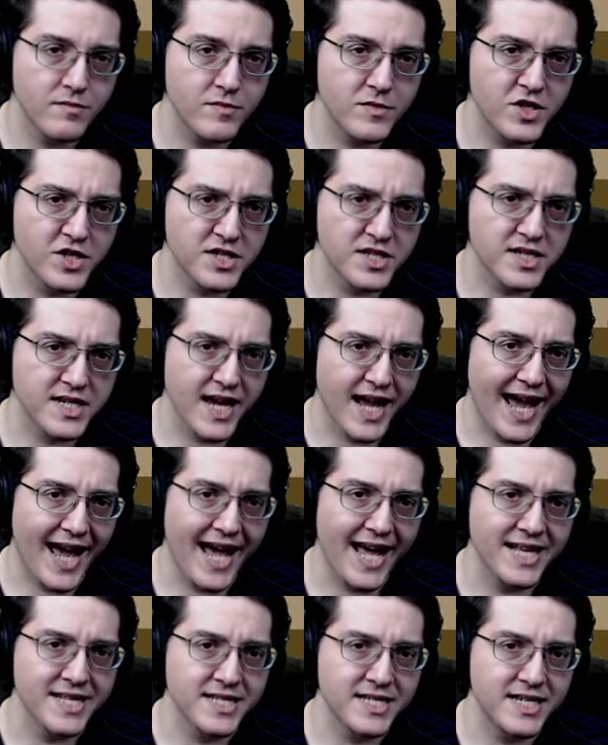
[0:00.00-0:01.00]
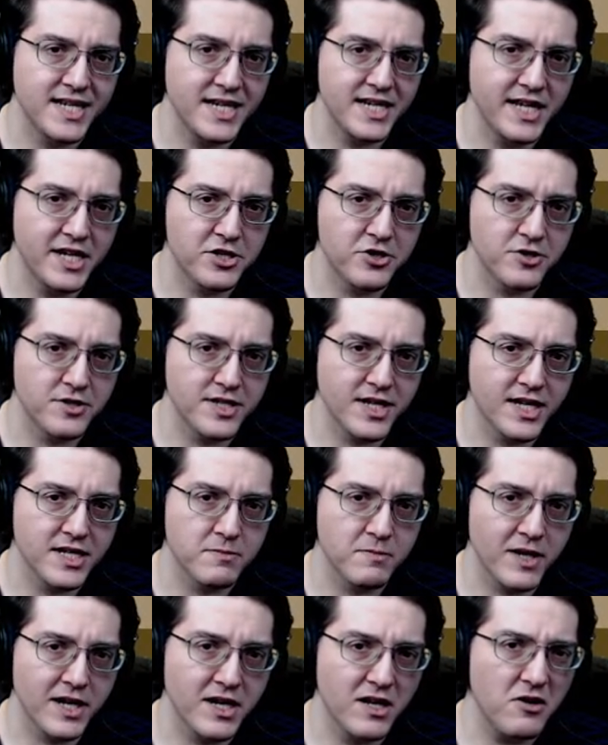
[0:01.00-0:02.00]
just as denatured
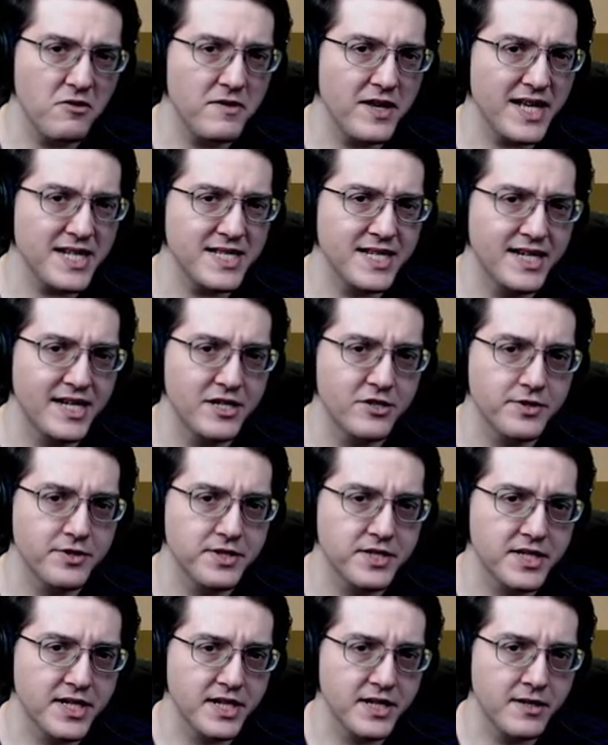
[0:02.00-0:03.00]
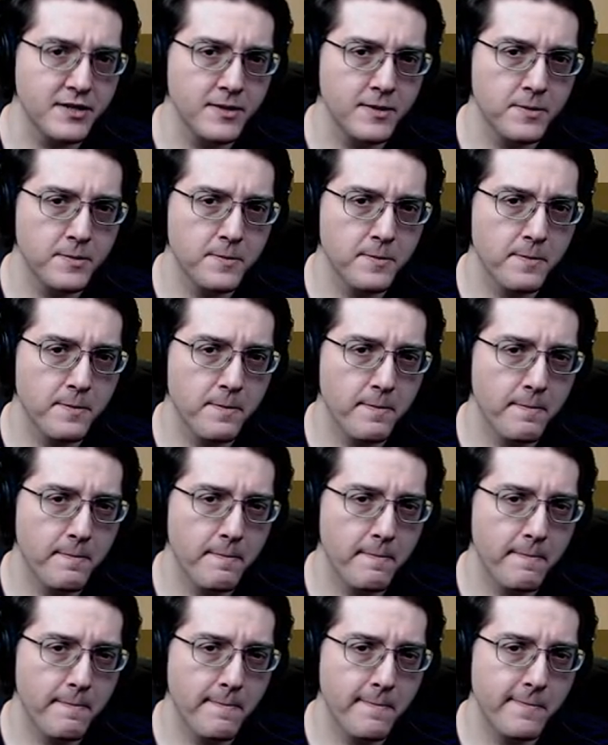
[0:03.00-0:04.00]
seismite. Oh, that's interesting,
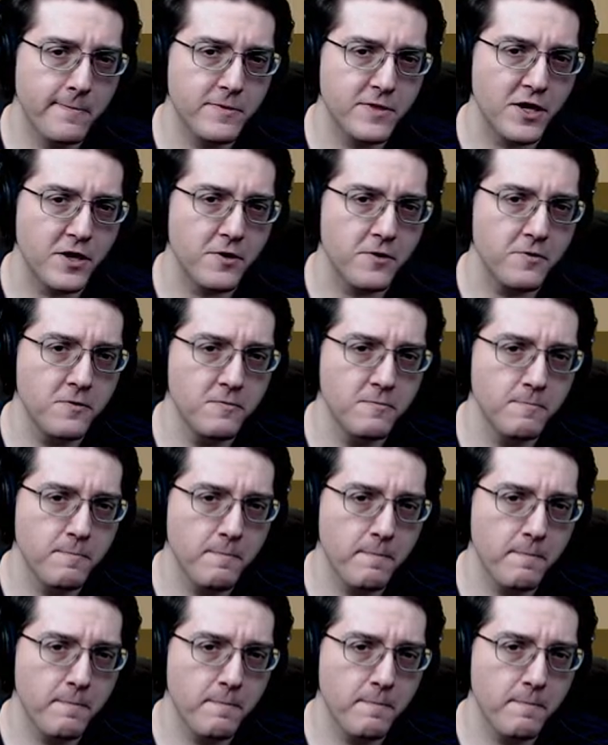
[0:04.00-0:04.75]
though,